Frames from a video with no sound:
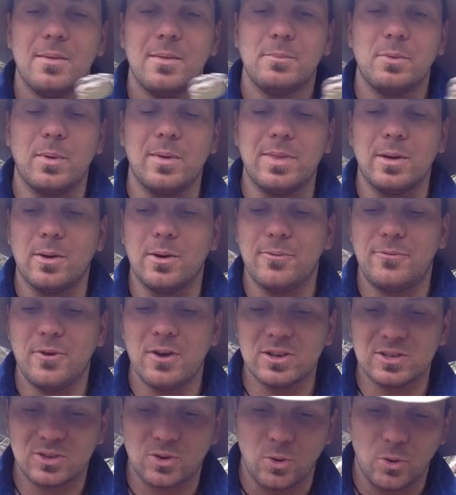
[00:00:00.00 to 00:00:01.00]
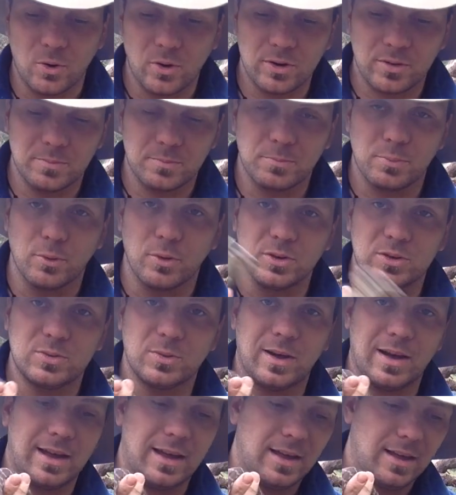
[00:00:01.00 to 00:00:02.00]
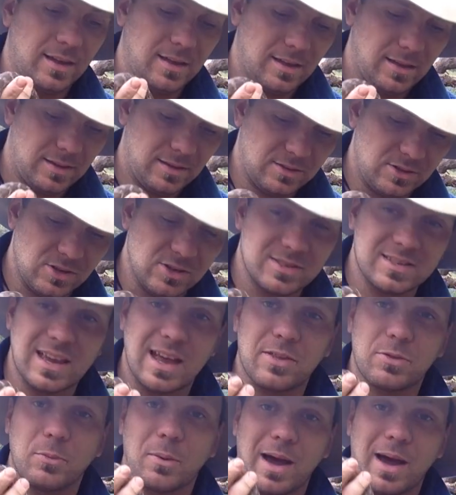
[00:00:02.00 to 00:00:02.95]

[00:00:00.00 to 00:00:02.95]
But when they were first caught and brought to New South